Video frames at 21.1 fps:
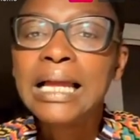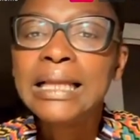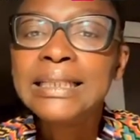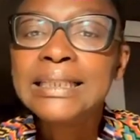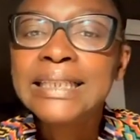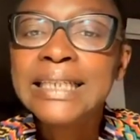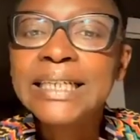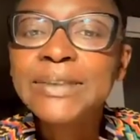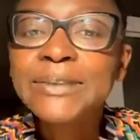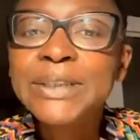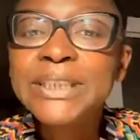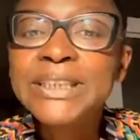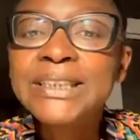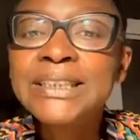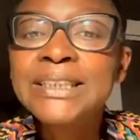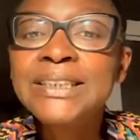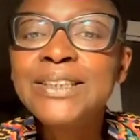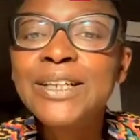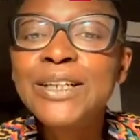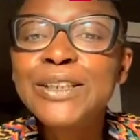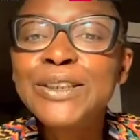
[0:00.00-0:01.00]
There is
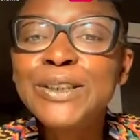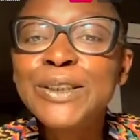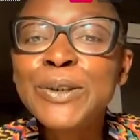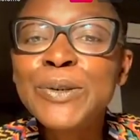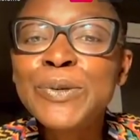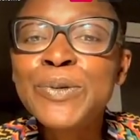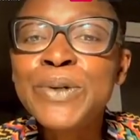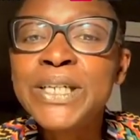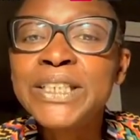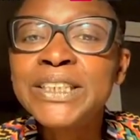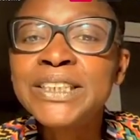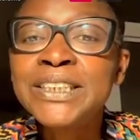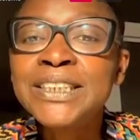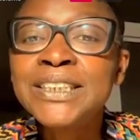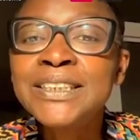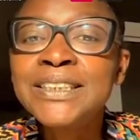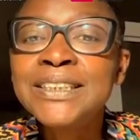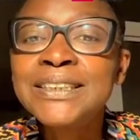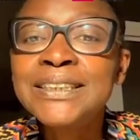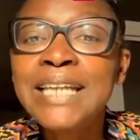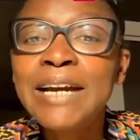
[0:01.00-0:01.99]
another
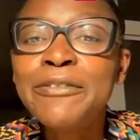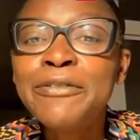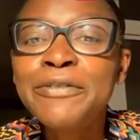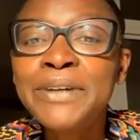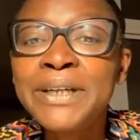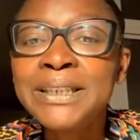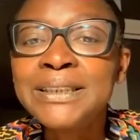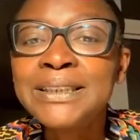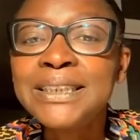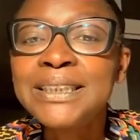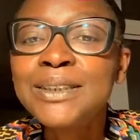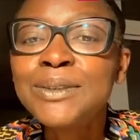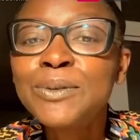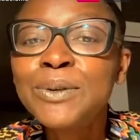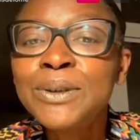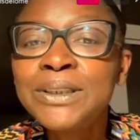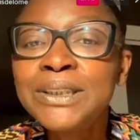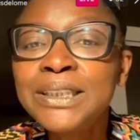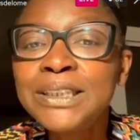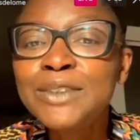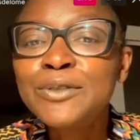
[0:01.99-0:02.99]
question. I think this
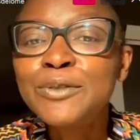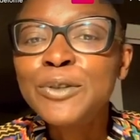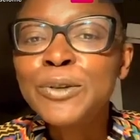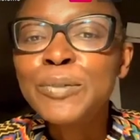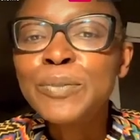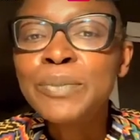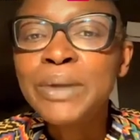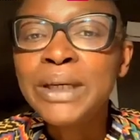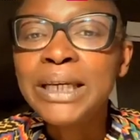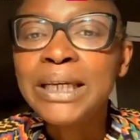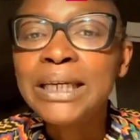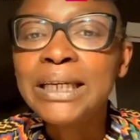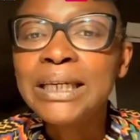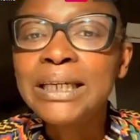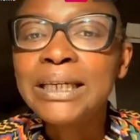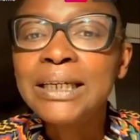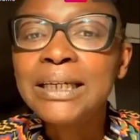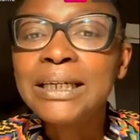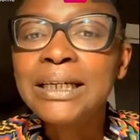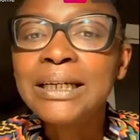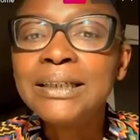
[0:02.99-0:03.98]
one is for me.
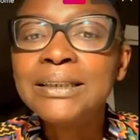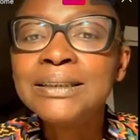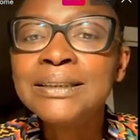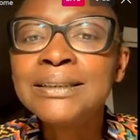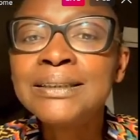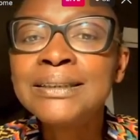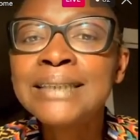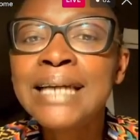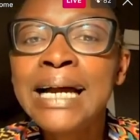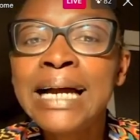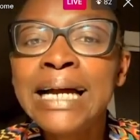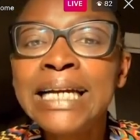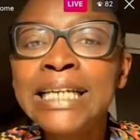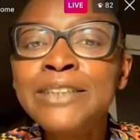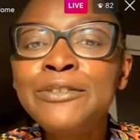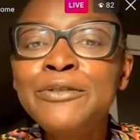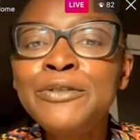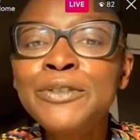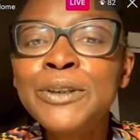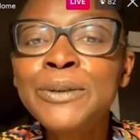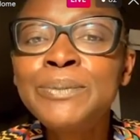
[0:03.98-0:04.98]
Aside
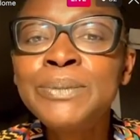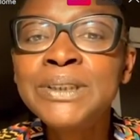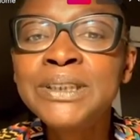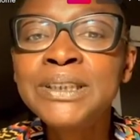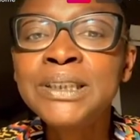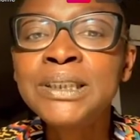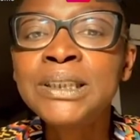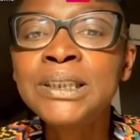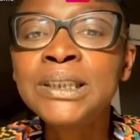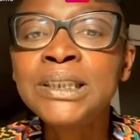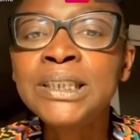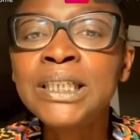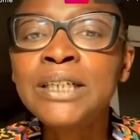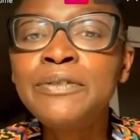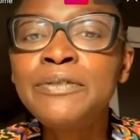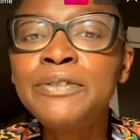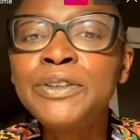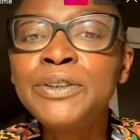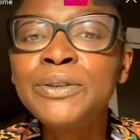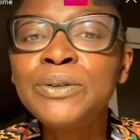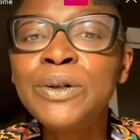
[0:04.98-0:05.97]
from the
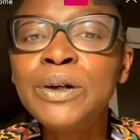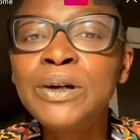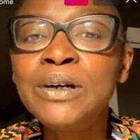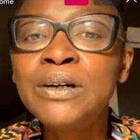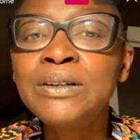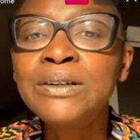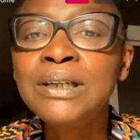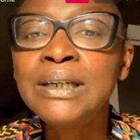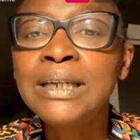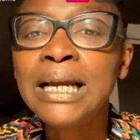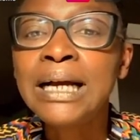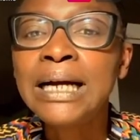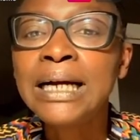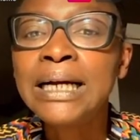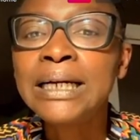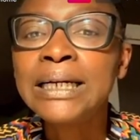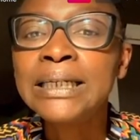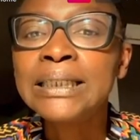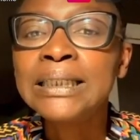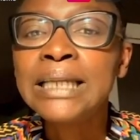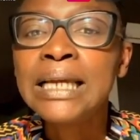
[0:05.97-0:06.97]
shift to
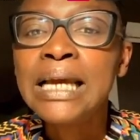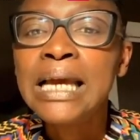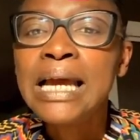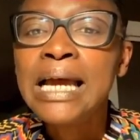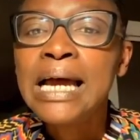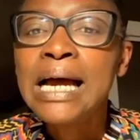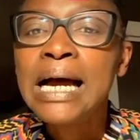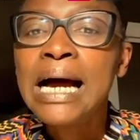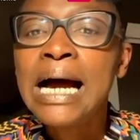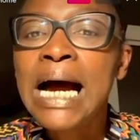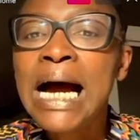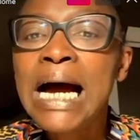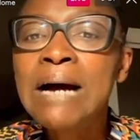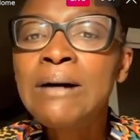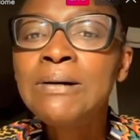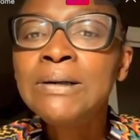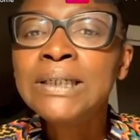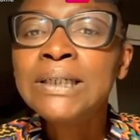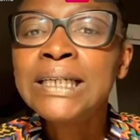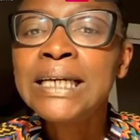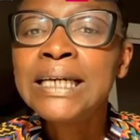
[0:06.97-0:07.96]
online,
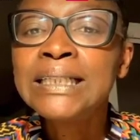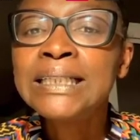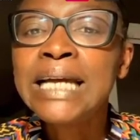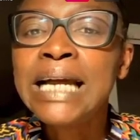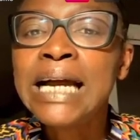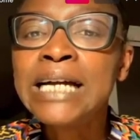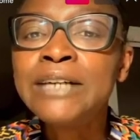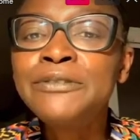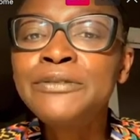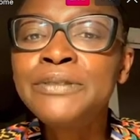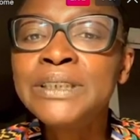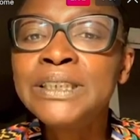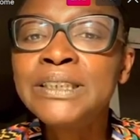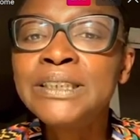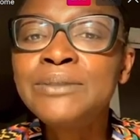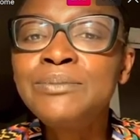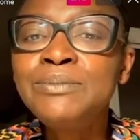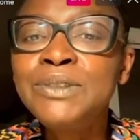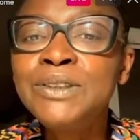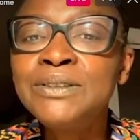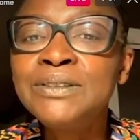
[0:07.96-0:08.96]
how can
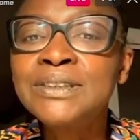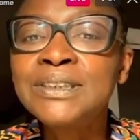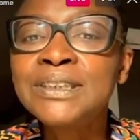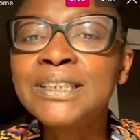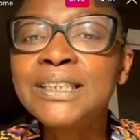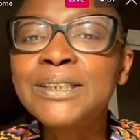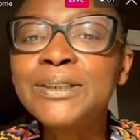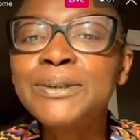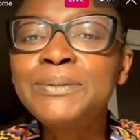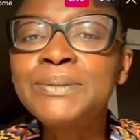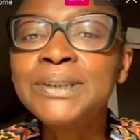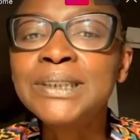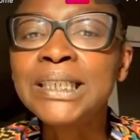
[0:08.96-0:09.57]
African museums